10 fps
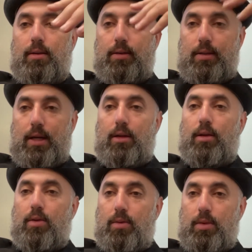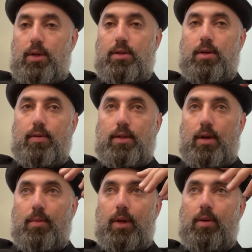dental equipment and service
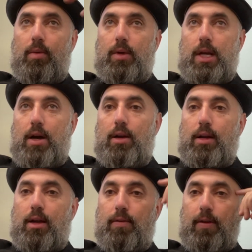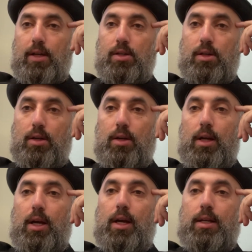company, and we were down at a convention
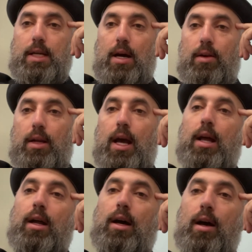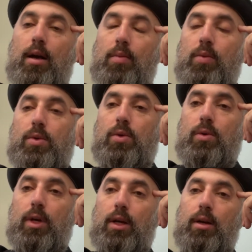down in Anaheim,
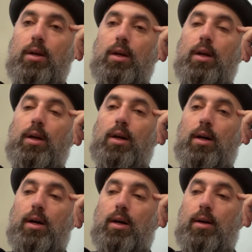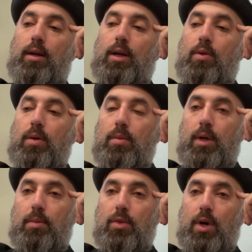touring
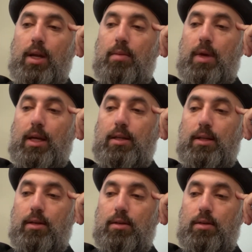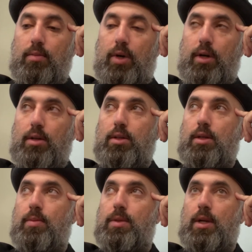equipment, trying to make deals and
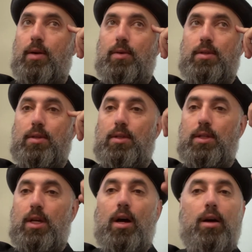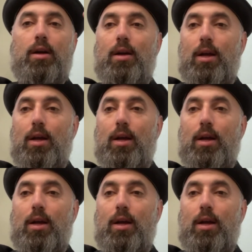partnerships. And I was this young,